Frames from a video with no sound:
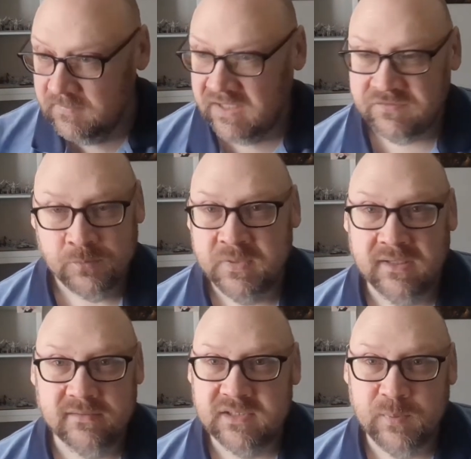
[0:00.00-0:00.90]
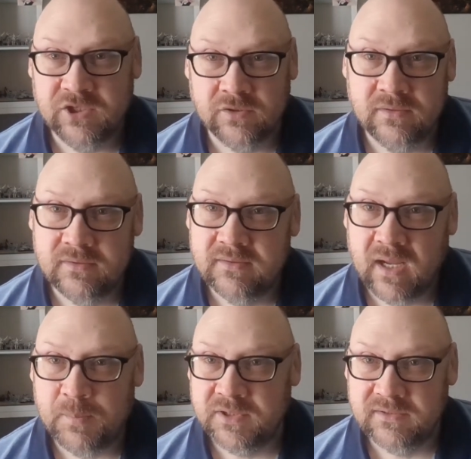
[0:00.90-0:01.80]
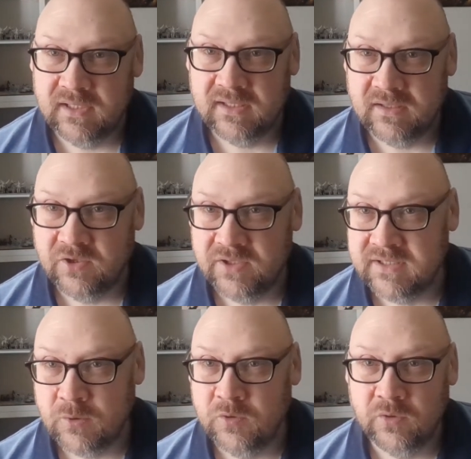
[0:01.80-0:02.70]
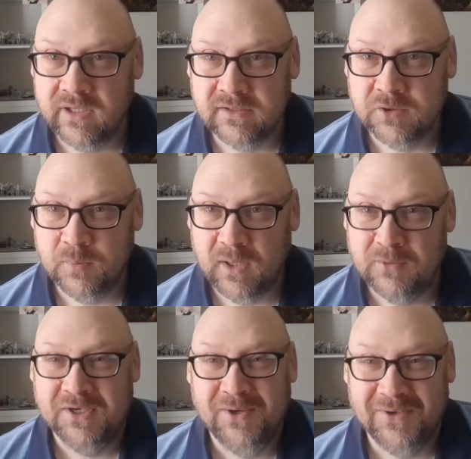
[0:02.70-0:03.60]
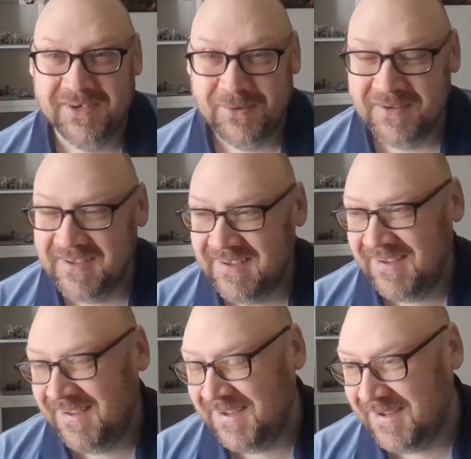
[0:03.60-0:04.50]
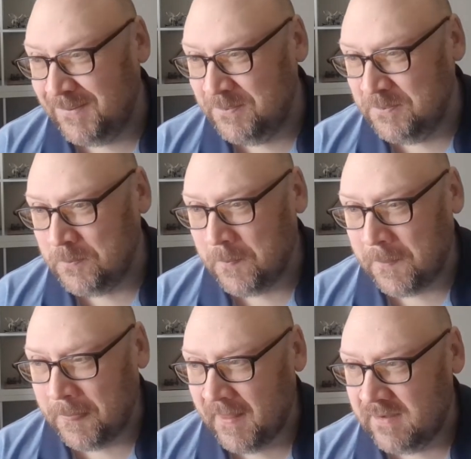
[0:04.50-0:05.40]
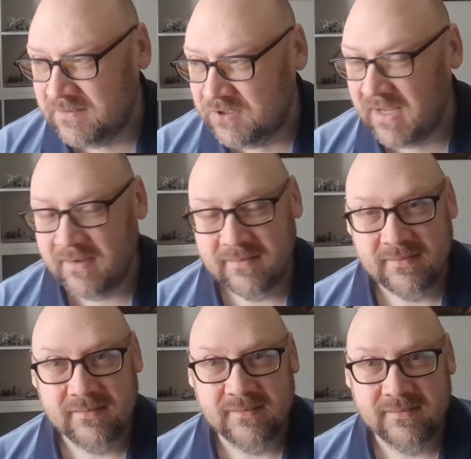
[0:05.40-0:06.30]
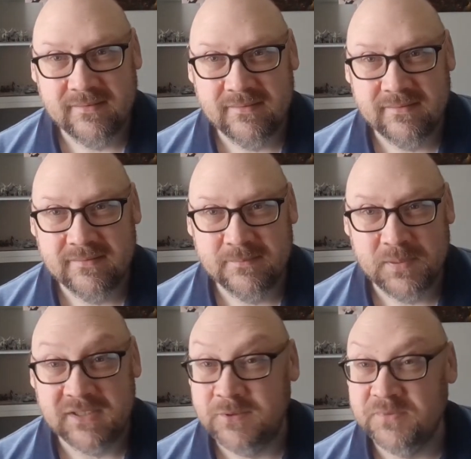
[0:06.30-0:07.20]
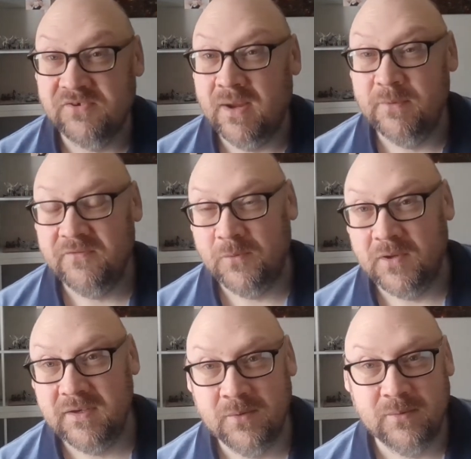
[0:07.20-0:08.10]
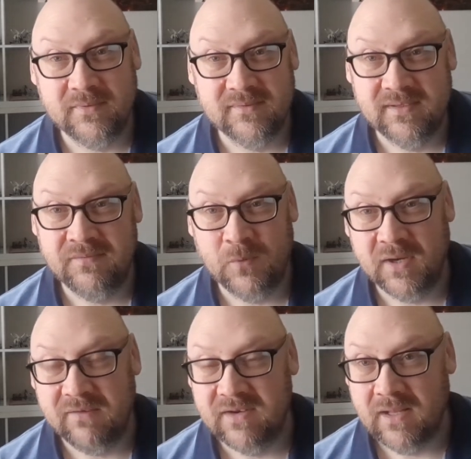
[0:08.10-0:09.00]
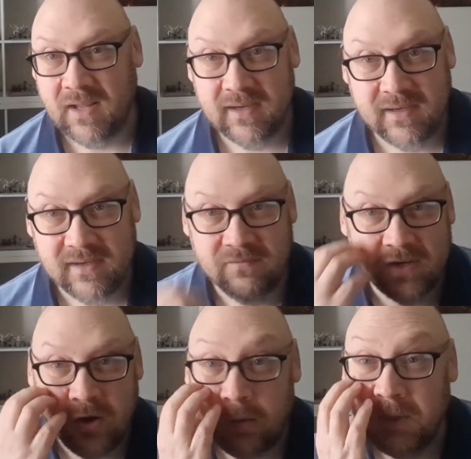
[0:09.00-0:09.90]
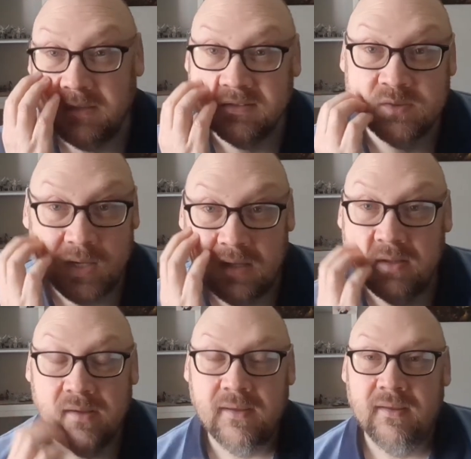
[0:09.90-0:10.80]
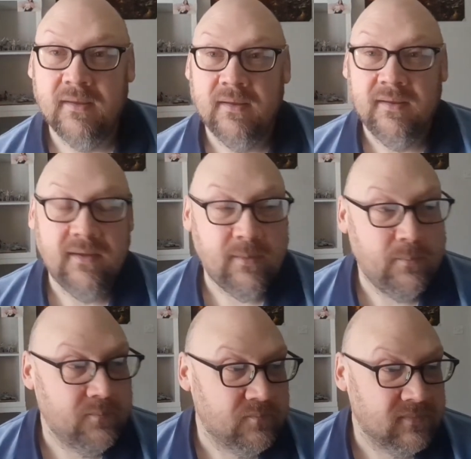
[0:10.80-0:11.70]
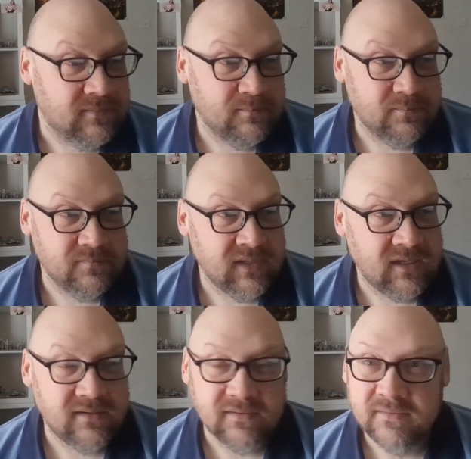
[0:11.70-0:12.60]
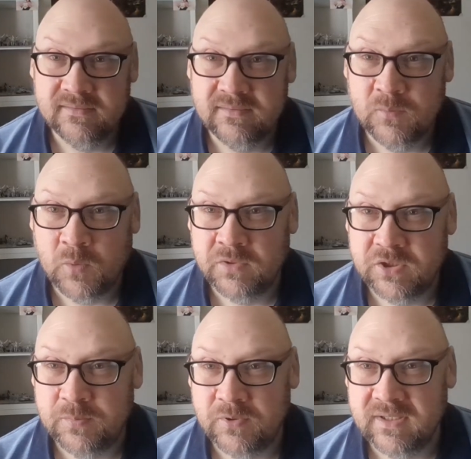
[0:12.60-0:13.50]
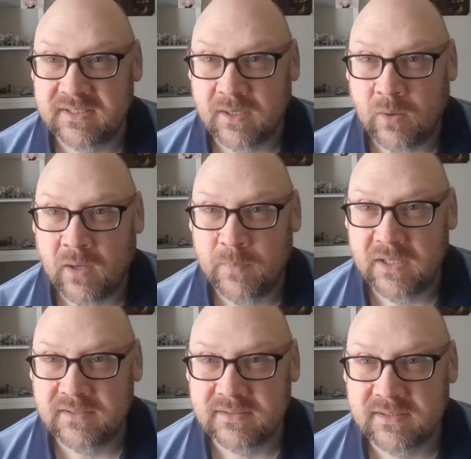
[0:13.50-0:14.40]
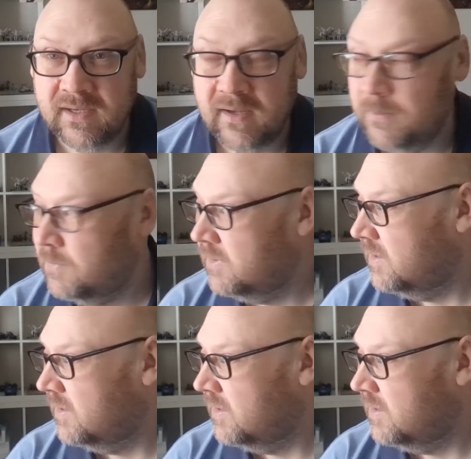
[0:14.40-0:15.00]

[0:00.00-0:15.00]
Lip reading: if something special happens, like I got the Tau Codex a couple hours ago now. So yeah, please subscribe if you want to, and if you want to give it a like, give it a comment as well. Yeah, what would you put in the Tau army list? Do